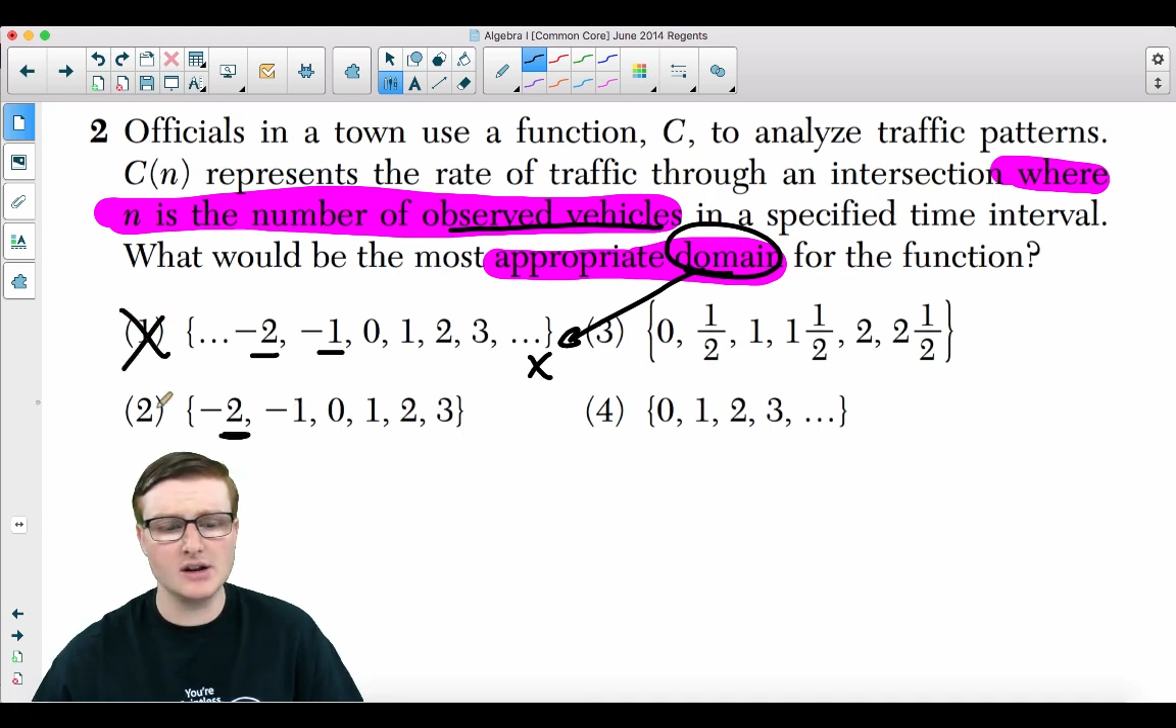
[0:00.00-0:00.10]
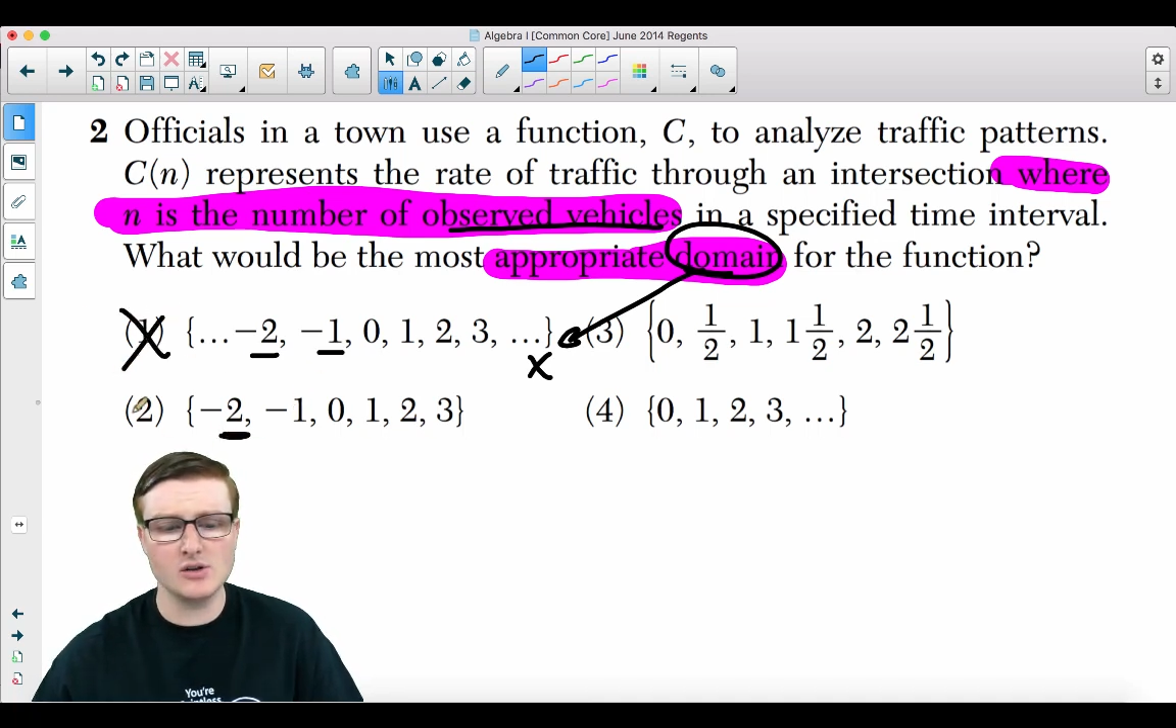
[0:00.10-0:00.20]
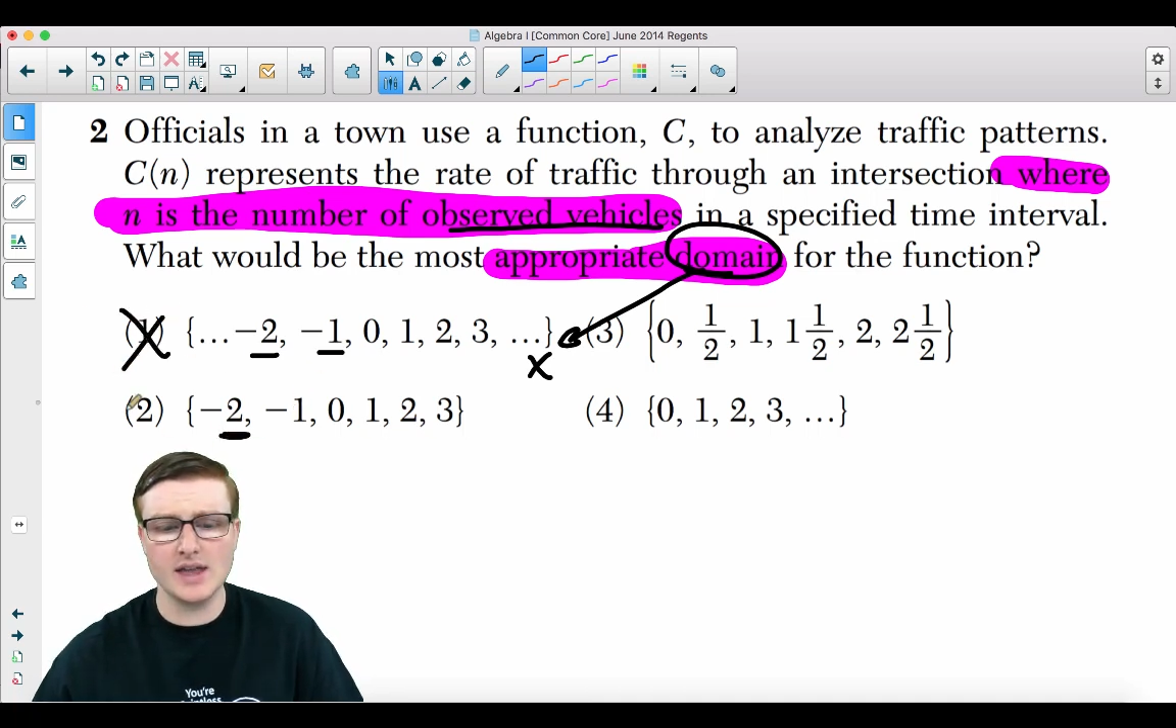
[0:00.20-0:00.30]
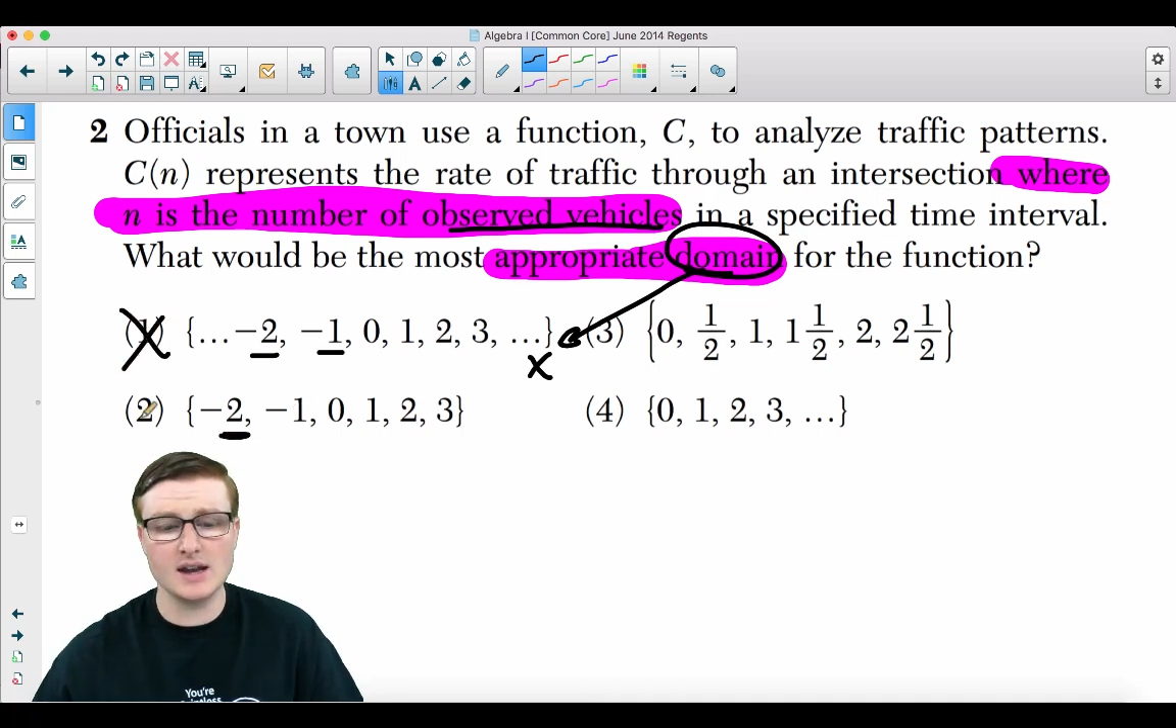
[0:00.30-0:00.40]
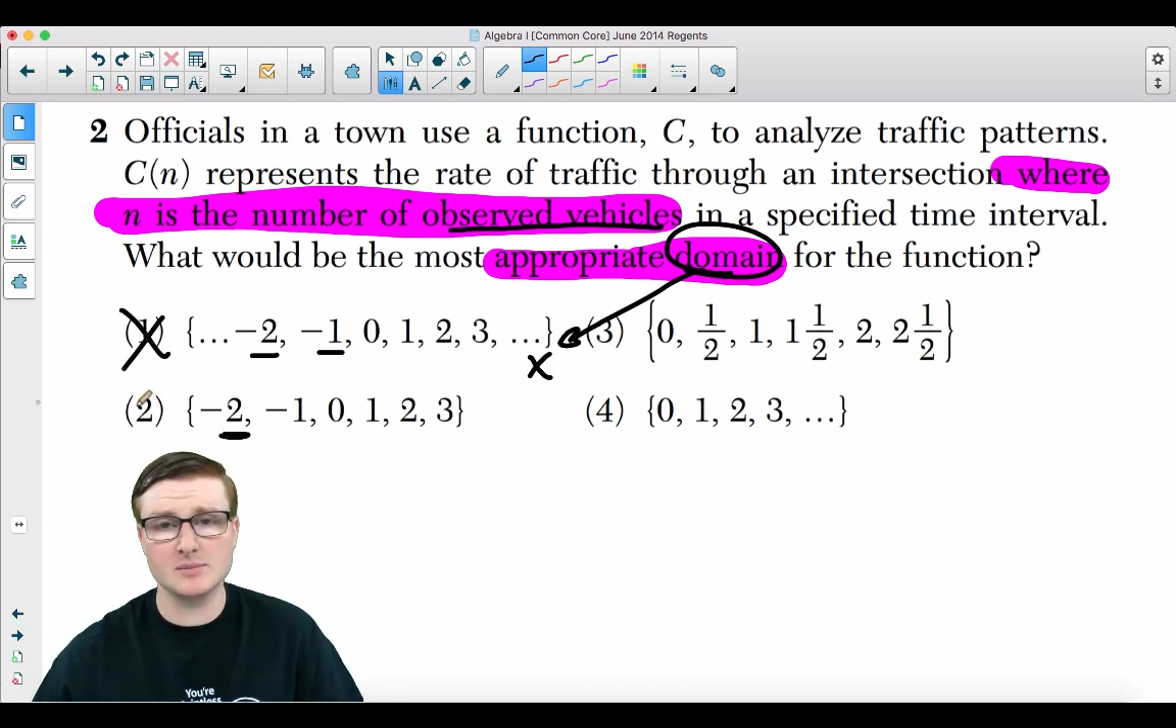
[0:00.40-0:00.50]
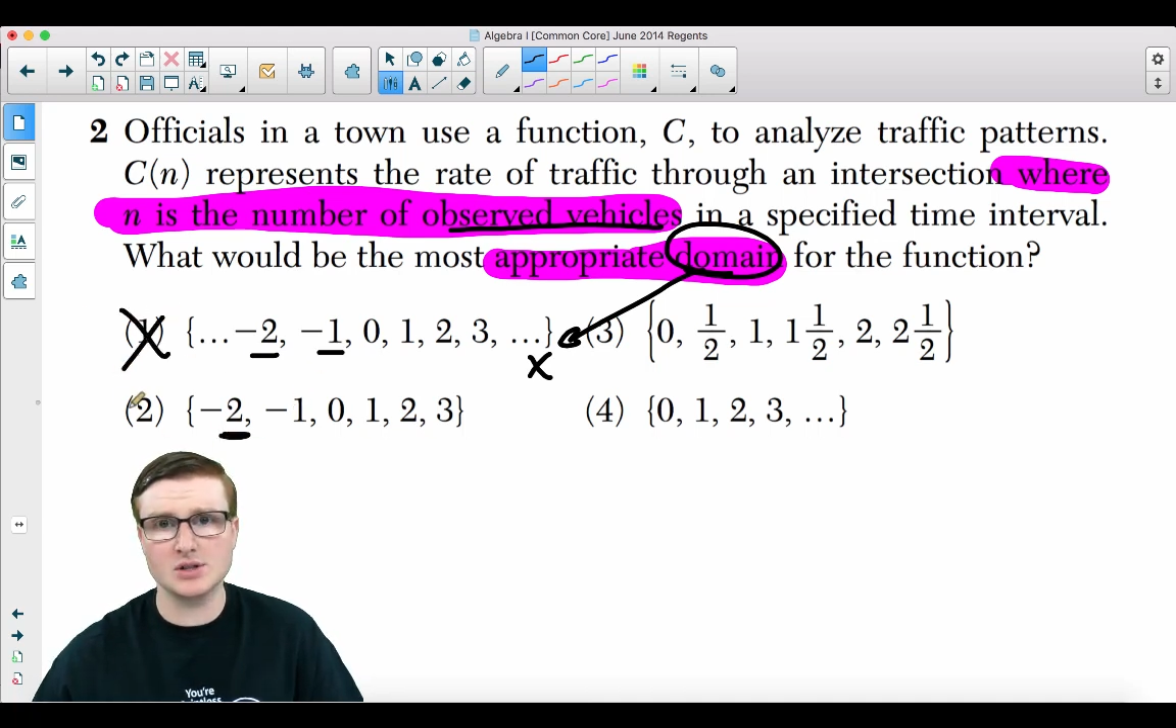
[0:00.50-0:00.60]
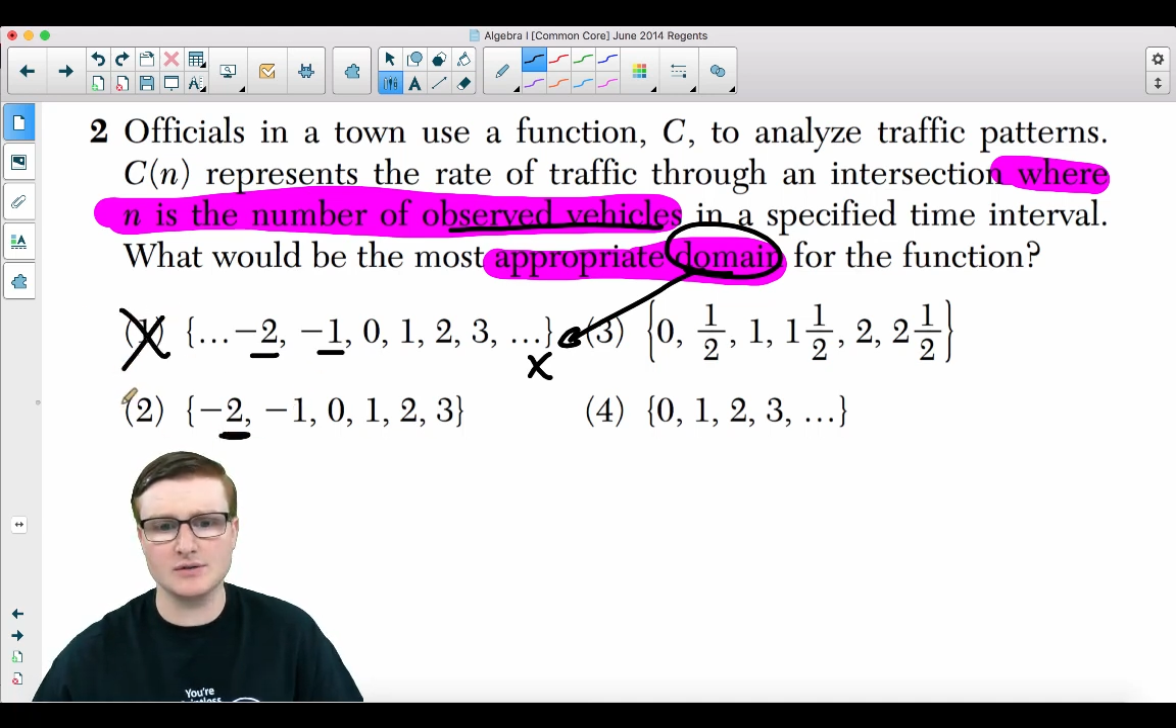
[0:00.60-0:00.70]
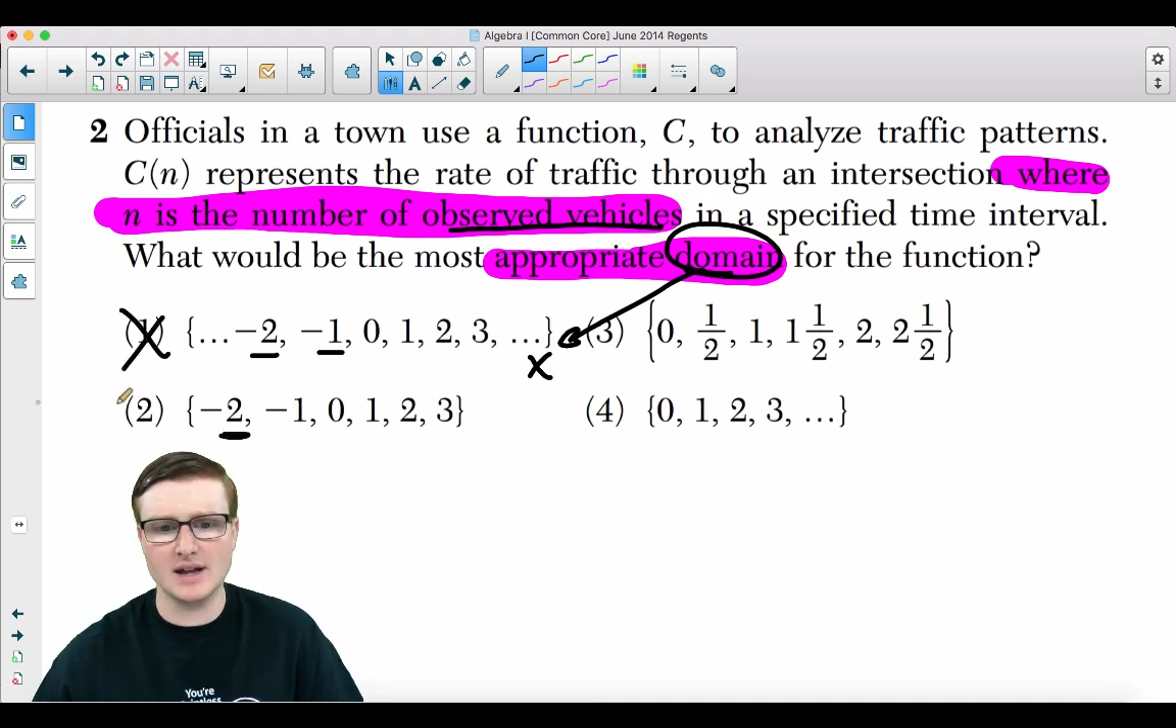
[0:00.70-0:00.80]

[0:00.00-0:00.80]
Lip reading: you can't observe